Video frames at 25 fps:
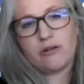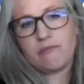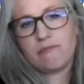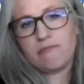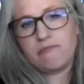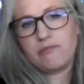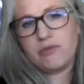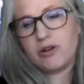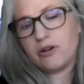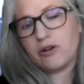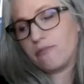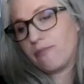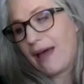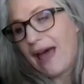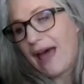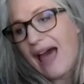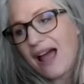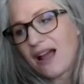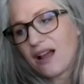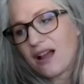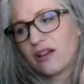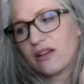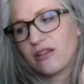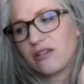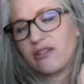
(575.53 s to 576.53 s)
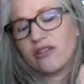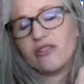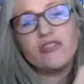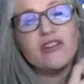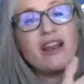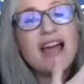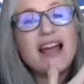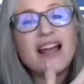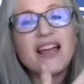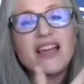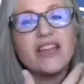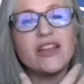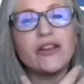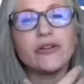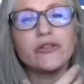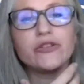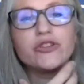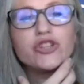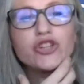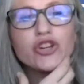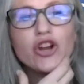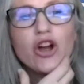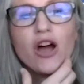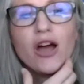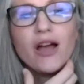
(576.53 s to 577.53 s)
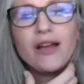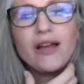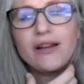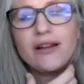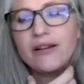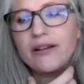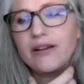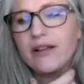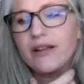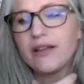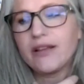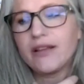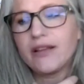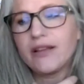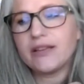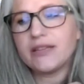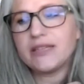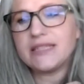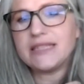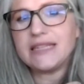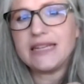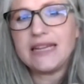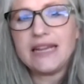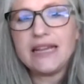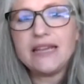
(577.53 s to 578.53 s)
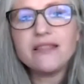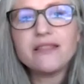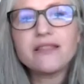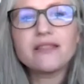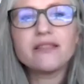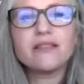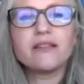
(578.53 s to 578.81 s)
your back, your neck, your jaw, teeth.